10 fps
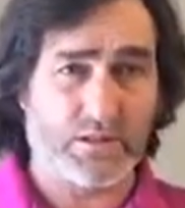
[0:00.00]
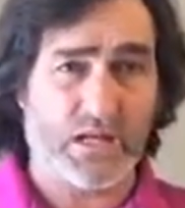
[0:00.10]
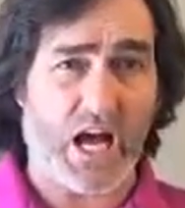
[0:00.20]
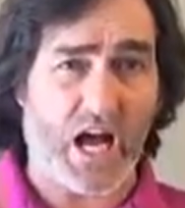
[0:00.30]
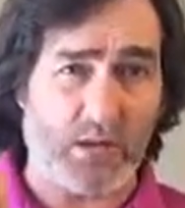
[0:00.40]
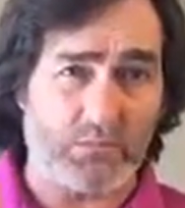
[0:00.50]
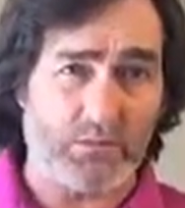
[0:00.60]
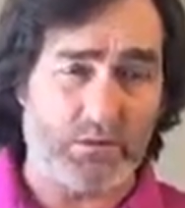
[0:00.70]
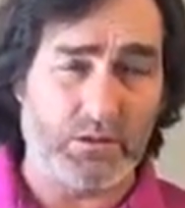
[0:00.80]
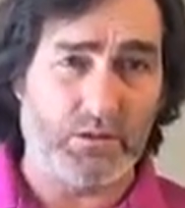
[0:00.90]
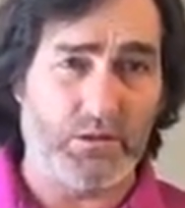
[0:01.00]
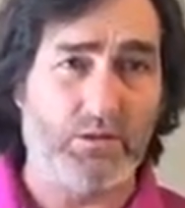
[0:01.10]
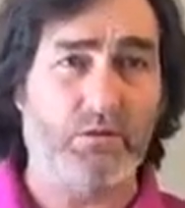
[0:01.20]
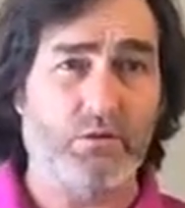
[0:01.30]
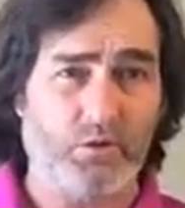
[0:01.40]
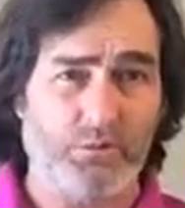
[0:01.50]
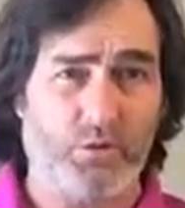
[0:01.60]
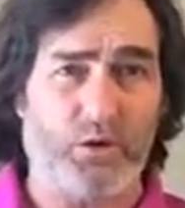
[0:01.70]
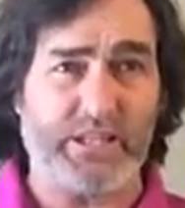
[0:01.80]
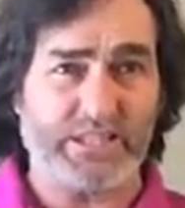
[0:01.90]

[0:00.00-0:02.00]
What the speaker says: Come, good boy,